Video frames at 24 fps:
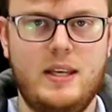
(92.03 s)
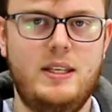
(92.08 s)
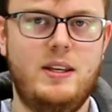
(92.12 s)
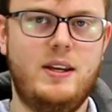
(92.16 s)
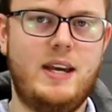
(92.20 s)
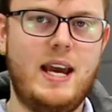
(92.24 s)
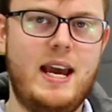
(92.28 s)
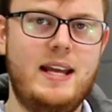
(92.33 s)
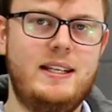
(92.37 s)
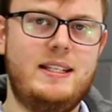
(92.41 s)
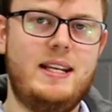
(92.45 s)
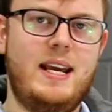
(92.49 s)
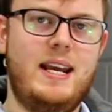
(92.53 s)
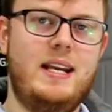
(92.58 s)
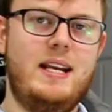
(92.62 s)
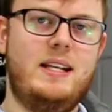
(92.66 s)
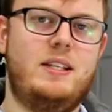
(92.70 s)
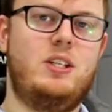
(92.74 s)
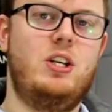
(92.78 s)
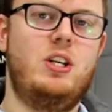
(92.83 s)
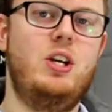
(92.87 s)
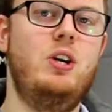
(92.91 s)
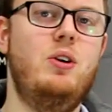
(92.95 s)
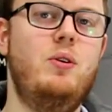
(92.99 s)
You get a
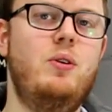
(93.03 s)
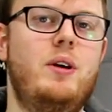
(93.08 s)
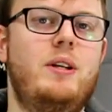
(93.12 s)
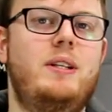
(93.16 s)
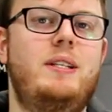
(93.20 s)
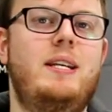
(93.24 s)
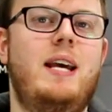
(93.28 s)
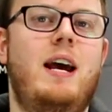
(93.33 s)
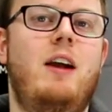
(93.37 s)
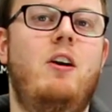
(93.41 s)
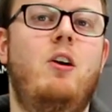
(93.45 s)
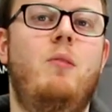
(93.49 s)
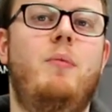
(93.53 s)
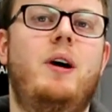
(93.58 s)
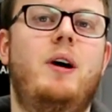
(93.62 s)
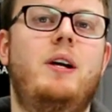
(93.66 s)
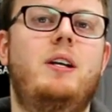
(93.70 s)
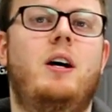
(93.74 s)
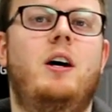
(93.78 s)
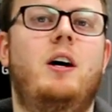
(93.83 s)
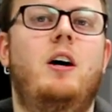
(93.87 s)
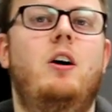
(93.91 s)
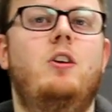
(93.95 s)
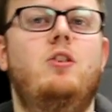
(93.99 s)
2 terabyte
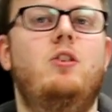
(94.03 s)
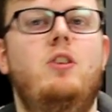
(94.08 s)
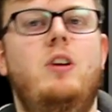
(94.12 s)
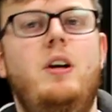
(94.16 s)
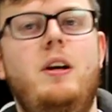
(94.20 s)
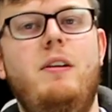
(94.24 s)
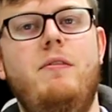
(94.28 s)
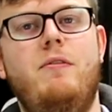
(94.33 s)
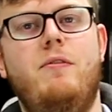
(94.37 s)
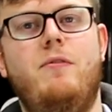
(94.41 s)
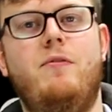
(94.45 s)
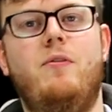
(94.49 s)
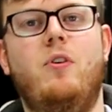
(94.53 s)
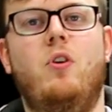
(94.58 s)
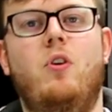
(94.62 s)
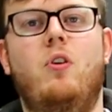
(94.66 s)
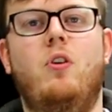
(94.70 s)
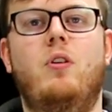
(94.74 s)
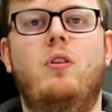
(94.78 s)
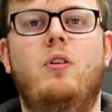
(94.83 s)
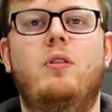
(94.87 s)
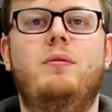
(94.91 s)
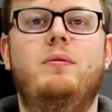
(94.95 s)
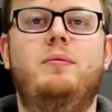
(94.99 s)
hard drive
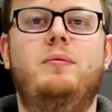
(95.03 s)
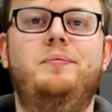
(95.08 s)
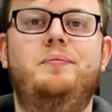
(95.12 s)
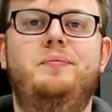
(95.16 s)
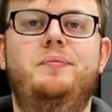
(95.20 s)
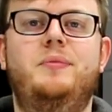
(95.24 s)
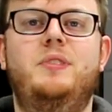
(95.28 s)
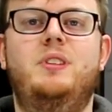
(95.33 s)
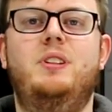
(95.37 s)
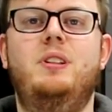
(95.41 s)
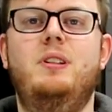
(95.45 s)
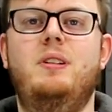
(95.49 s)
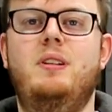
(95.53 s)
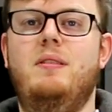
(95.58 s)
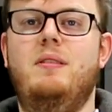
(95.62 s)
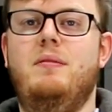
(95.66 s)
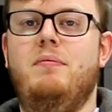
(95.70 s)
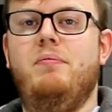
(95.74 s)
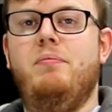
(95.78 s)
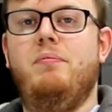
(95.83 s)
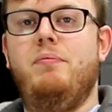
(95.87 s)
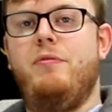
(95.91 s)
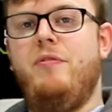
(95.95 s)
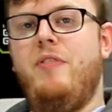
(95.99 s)
for
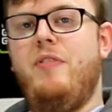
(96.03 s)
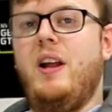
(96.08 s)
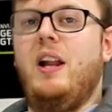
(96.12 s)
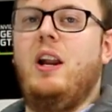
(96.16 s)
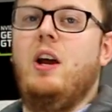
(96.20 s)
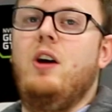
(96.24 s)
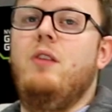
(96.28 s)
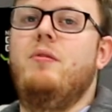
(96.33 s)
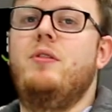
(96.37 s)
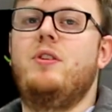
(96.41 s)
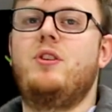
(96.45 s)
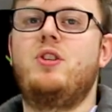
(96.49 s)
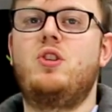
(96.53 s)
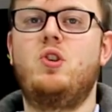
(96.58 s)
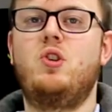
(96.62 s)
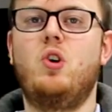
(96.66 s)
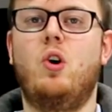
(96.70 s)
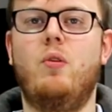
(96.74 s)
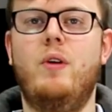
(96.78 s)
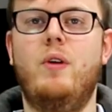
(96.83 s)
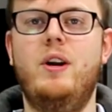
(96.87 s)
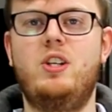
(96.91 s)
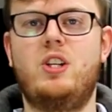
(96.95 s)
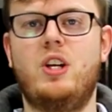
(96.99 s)
fill over
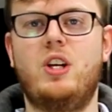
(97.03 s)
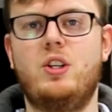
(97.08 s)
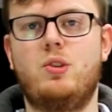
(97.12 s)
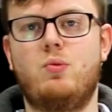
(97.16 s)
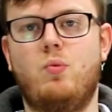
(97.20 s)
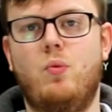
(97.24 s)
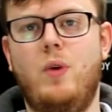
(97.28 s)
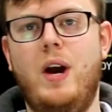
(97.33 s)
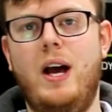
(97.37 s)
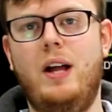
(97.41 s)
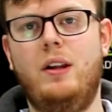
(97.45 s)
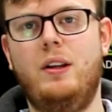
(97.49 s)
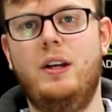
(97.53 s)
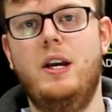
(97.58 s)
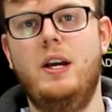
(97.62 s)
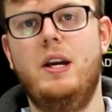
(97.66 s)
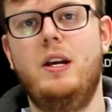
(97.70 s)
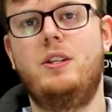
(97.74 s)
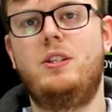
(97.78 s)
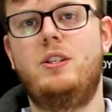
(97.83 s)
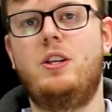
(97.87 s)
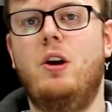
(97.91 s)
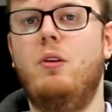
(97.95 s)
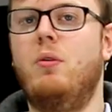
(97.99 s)
storage as well,
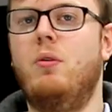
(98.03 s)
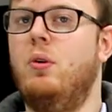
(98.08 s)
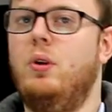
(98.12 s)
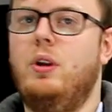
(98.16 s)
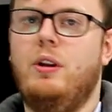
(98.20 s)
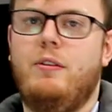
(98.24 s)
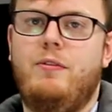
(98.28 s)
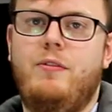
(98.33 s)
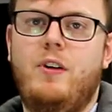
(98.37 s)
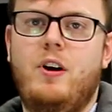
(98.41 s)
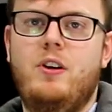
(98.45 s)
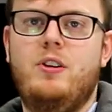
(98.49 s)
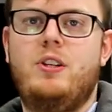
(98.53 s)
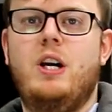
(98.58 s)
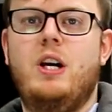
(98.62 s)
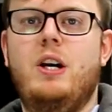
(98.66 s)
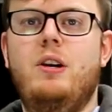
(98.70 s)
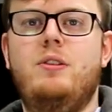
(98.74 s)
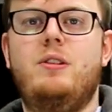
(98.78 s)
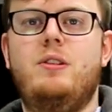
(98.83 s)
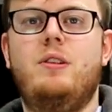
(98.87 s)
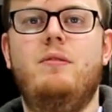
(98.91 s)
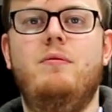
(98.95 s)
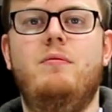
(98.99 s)
so all the
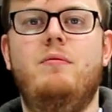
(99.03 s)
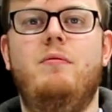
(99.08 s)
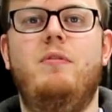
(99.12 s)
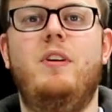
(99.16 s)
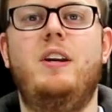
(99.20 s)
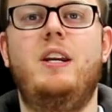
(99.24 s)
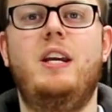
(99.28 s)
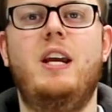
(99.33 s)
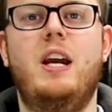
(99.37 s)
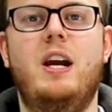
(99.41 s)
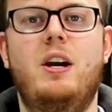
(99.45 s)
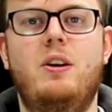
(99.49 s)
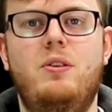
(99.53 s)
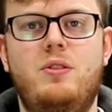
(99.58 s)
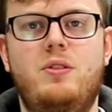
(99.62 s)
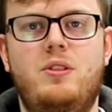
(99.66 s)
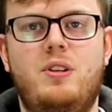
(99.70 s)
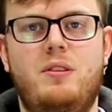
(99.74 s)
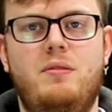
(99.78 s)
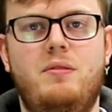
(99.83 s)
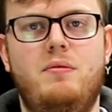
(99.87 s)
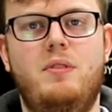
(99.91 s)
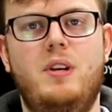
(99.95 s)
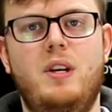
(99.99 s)
photos and videos
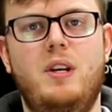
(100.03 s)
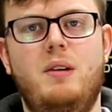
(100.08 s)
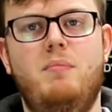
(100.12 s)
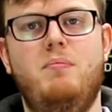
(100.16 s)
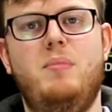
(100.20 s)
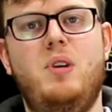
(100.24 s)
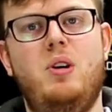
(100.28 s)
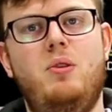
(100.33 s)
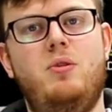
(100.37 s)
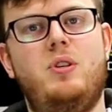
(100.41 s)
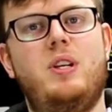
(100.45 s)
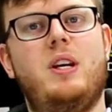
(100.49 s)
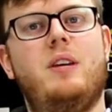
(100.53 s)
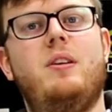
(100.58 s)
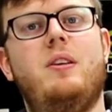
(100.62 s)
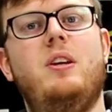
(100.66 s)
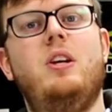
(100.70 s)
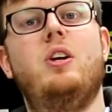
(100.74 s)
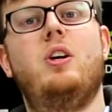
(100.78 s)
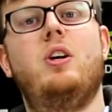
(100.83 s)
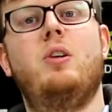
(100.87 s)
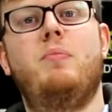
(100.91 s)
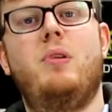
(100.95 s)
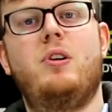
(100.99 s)
and music that
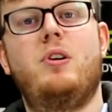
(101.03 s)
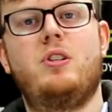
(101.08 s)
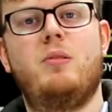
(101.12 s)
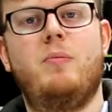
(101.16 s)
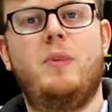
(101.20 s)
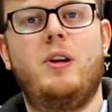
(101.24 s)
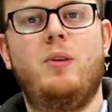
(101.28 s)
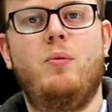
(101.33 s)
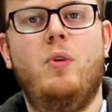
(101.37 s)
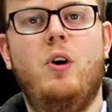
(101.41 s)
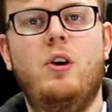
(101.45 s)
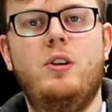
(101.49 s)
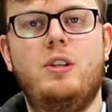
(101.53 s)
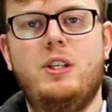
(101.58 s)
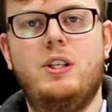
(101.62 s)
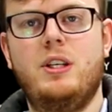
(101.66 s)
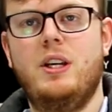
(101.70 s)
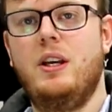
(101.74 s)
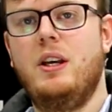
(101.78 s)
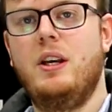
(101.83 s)
you could possibly want.